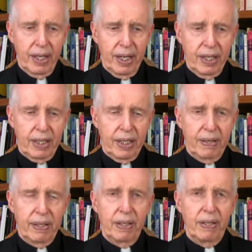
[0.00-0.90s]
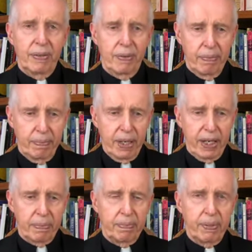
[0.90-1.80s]
And be
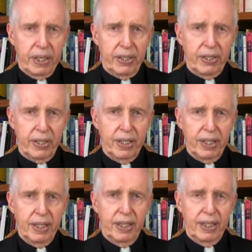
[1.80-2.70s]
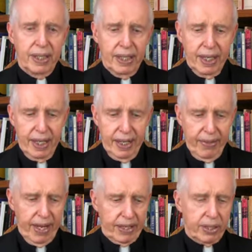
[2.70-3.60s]
at peace.
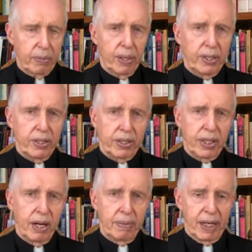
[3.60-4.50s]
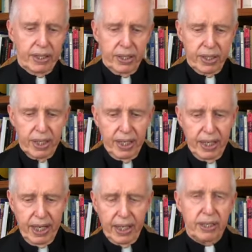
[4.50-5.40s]
And that's the way this psalm ends,
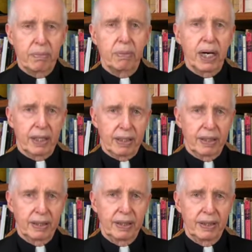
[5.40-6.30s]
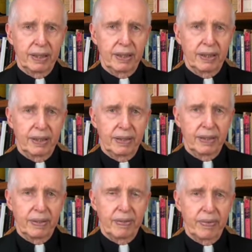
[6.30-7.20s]
as a model.
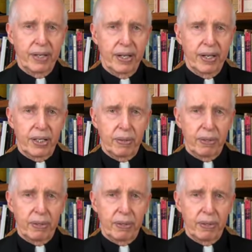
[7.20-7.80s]
It's a